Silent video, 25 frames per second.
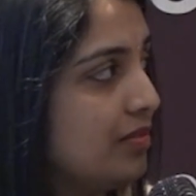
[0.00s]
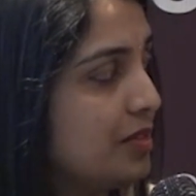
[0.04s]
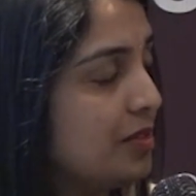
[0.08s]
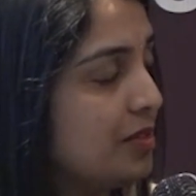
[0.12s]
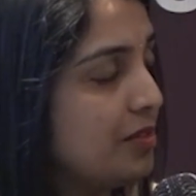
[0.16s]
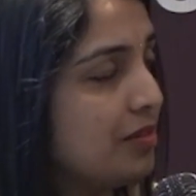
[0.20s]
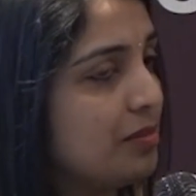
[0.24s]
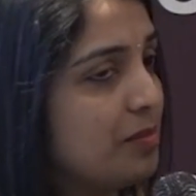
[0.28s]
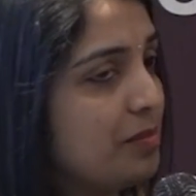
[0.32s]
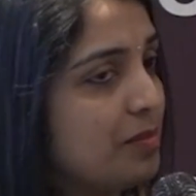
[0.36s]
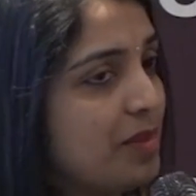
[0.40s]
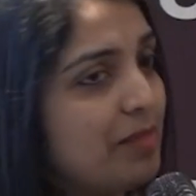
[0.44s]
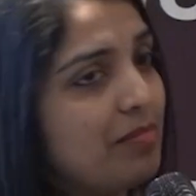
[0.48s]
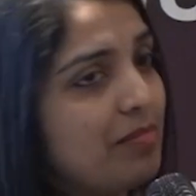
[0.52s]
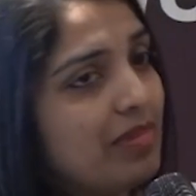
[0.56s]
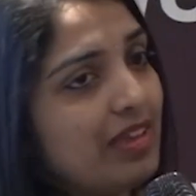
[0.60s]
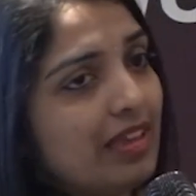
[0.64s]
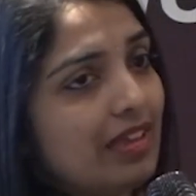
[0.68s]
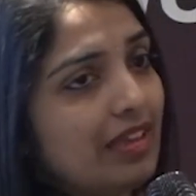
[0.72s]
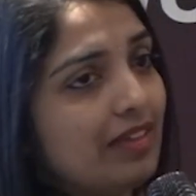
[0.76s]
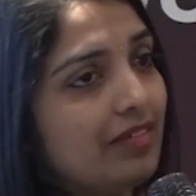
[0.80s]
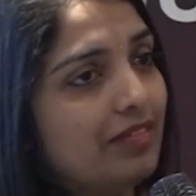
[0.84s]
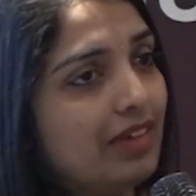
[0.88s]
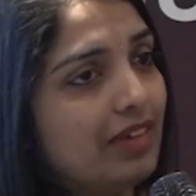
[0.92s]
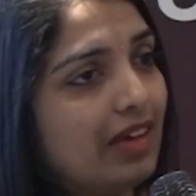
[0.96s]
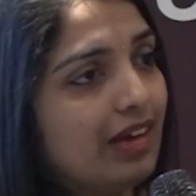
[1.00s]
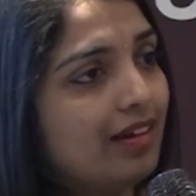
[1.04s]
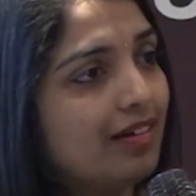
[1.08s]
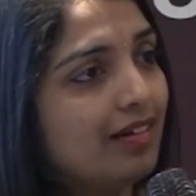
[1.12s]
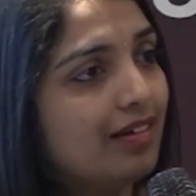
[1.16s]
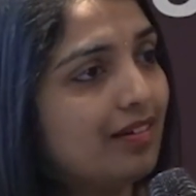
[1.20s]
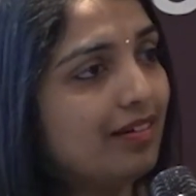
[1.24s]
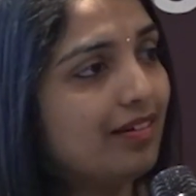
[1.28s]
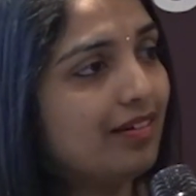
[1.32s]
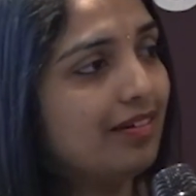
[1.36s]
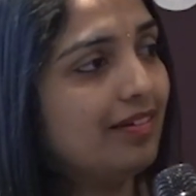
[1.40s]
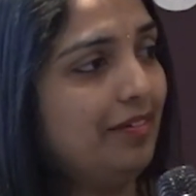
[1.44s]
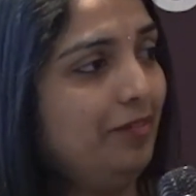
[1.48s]
so maybe
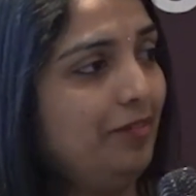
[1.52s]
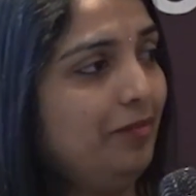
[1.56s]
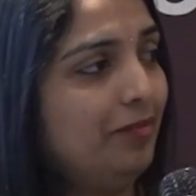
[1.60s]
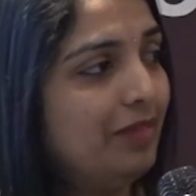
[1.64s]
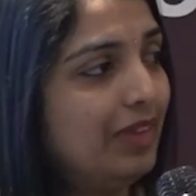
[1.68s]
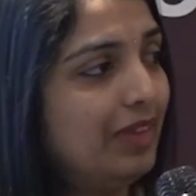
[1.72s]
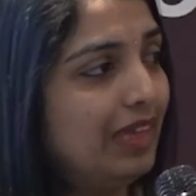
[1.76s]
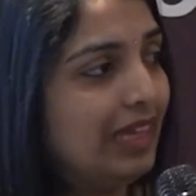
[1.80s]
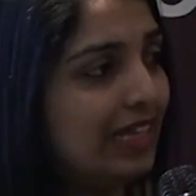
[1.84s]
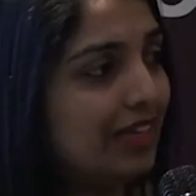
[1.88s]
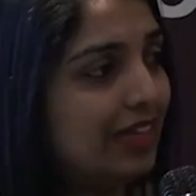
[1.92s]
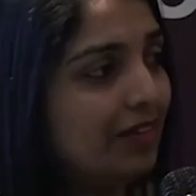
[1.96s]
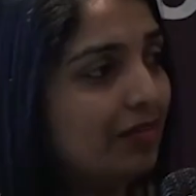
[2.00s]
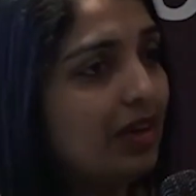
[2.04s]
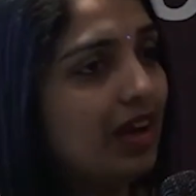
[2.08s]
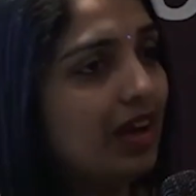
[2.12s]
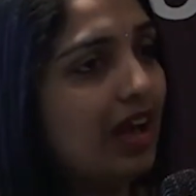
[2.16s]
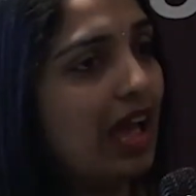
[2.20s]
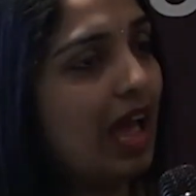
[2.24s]
we give a